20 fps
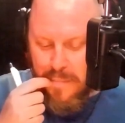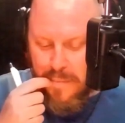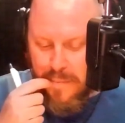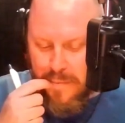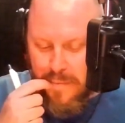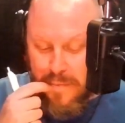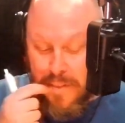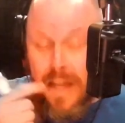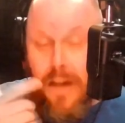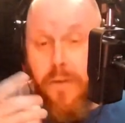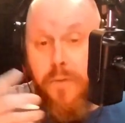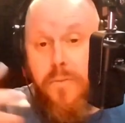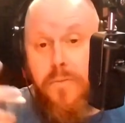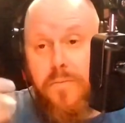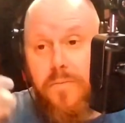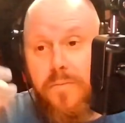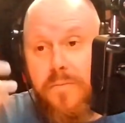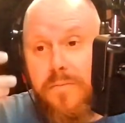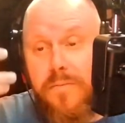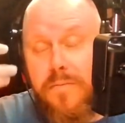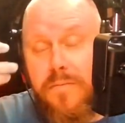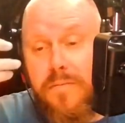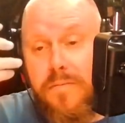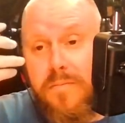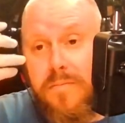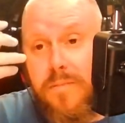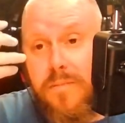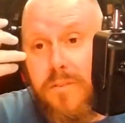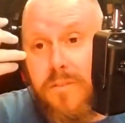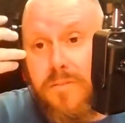Now,
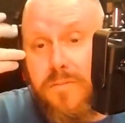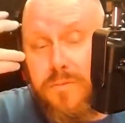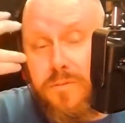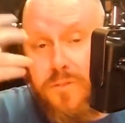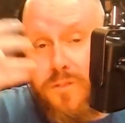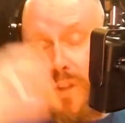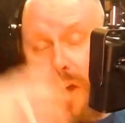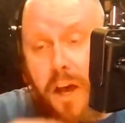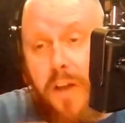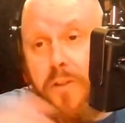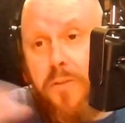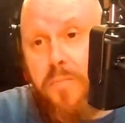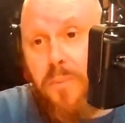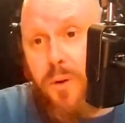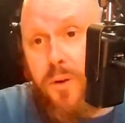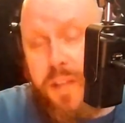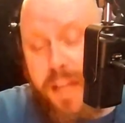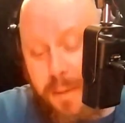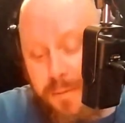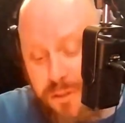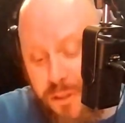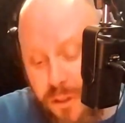the other board games.